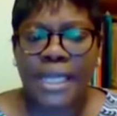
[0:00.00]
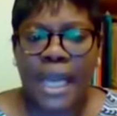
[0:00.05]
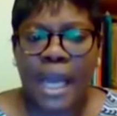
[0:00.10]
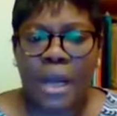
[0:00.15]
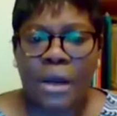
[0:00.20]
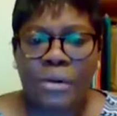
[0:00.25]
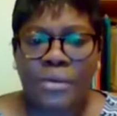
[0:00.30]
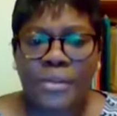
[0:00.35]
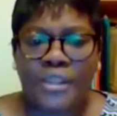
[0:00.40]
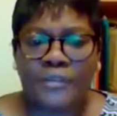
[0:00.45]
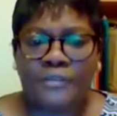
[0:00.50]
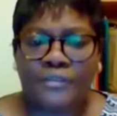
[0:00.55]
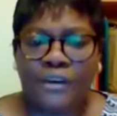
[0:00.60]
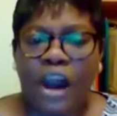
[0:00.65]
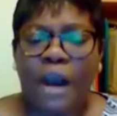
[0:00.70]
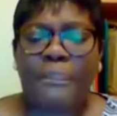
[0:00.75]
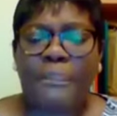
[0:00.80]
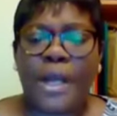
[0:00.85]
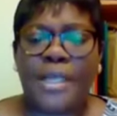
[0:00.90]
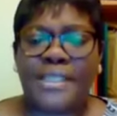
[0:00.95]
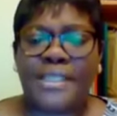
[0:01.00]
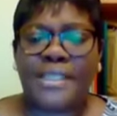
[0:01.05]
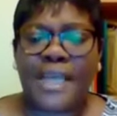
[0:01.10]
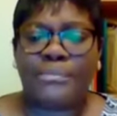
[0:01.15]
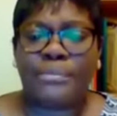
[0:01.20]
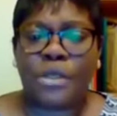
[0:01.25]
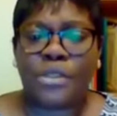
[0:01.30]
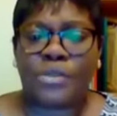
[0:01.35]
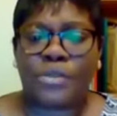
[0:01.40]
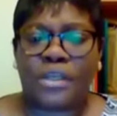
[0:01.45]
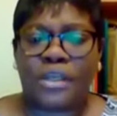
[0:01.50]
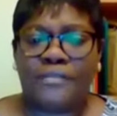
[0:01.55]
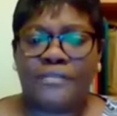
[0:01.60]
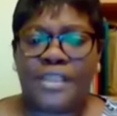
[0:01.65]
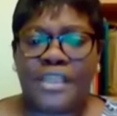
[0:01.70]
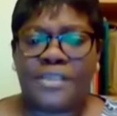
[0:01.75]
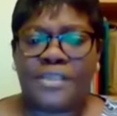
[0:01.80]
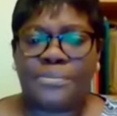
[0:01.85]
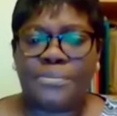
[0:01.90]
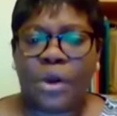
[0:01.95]
Now, the 4 points I'm going to give
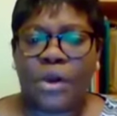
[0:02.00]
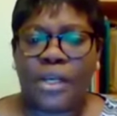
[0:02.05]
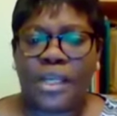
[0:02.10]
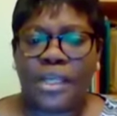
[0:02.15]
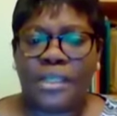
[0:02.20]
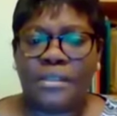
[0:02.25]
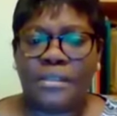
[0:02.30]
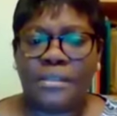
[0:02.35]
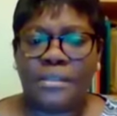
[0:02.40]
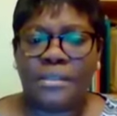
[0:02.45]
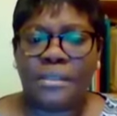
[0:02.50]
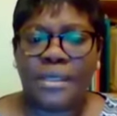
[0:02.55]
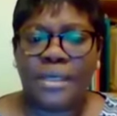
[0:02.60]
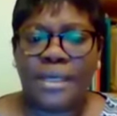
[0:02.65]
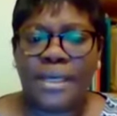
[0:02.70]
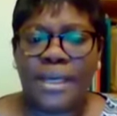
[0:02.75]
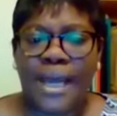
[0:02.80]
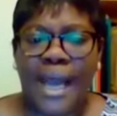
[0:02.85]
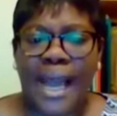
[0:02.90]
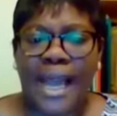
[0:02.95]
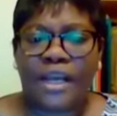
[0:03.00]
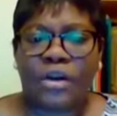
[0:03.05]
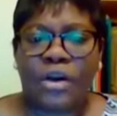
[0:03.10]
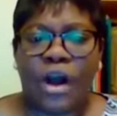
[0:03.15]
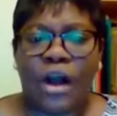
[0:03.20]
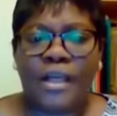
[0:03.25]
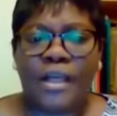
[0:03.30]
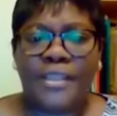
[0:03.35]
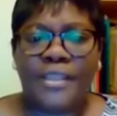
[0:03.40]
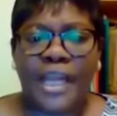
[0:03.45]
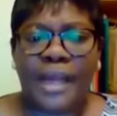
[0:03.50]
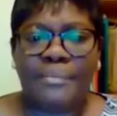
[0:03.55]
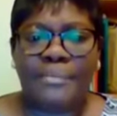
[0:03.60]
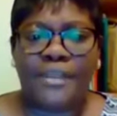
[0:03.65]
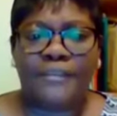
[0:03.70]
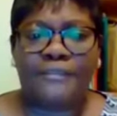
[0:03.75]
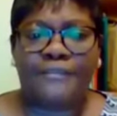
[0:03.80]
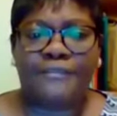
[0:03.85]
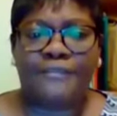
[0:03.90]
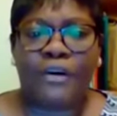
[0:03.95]
this morning, I call them
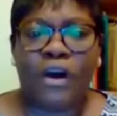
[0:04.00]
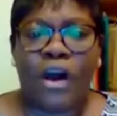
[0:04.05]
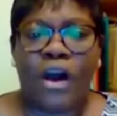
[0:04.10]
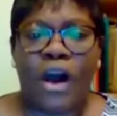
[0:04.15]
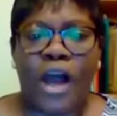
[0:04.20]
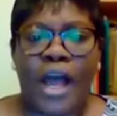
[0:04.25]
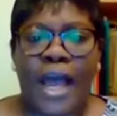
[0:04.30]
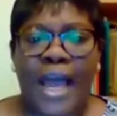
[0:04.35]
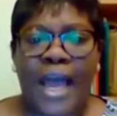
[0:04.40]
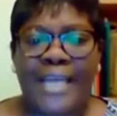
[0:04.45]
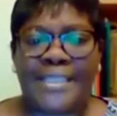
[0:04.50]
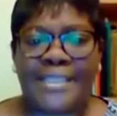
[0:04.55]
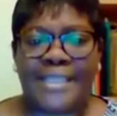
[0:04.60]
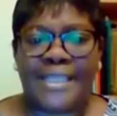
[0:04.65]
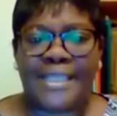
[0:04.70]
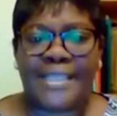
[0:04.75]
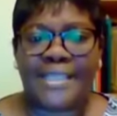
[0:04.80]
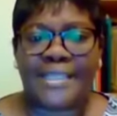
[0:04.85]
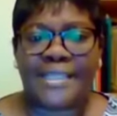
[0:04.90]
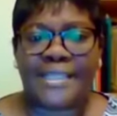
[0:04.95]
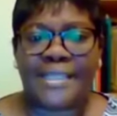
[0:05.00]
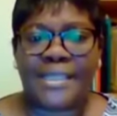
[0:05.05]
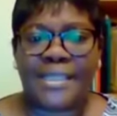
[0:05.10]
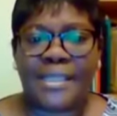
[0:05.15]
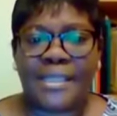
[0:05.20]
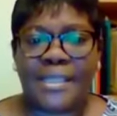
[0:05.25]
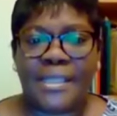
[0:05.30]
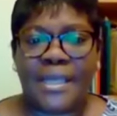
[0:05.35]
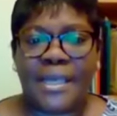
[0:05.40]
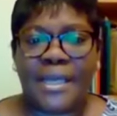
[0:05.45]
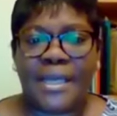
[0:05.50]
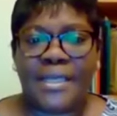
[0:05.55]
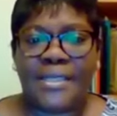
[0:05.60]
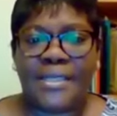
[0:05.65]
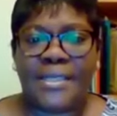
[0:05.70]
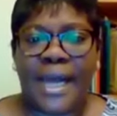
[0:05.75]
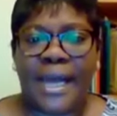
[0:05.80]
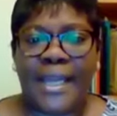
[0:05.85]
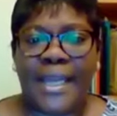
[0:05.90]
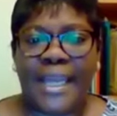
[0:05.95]
the 4 S's
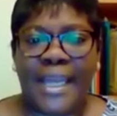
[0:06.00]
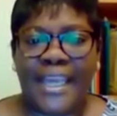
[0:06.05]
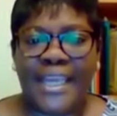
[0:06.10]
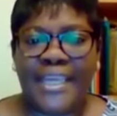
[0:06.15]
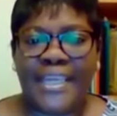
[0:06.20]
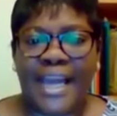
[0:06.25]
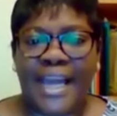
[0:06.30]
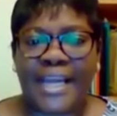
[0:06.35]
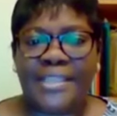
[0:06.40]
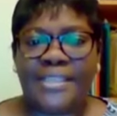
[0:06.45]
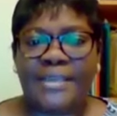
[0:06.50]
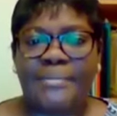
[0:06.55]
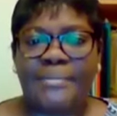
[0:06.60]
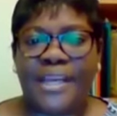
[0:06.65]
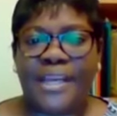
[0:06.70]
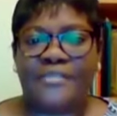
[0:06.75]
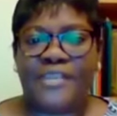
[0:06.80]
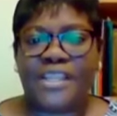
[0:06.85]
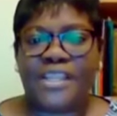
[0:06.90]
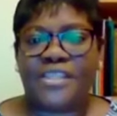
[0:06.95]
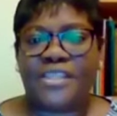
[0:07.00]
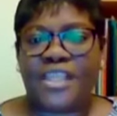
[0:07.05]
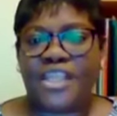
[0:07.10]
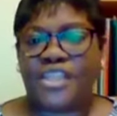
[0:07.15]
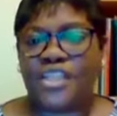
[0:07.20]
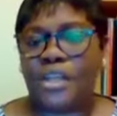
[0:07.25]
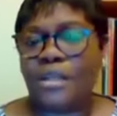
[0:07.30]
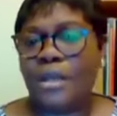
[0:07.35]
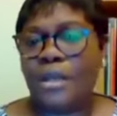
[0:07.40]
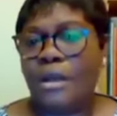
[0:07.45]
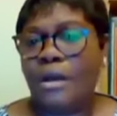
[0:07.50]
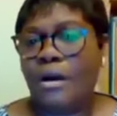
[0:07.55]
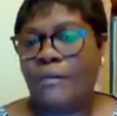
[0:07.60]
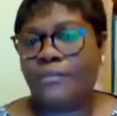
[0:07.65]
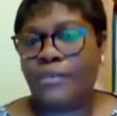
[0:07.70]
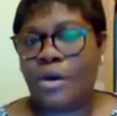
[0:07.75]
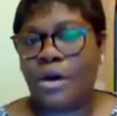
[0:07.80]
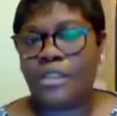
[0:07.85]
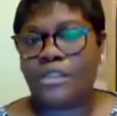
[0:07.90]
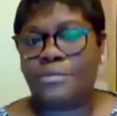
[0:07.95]
that hinders the manifestation
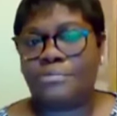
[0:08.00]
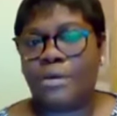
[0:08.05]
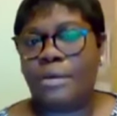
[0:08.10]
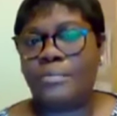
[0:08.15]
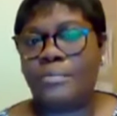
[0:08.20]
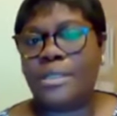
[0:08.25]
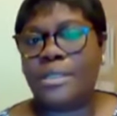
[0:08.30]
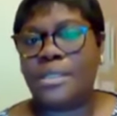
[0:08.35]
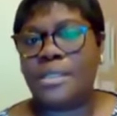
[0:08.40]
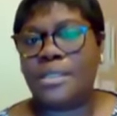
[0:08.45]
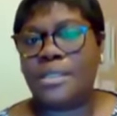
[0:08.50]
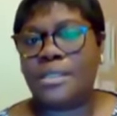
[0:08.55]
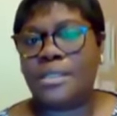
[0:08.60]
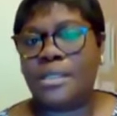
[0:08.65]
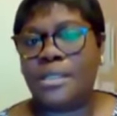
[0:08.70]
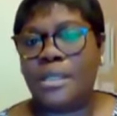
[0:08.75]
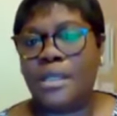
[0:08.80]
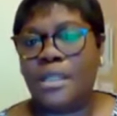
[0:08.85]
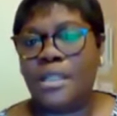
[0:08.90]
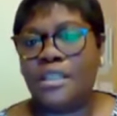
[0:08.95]
of God's promises.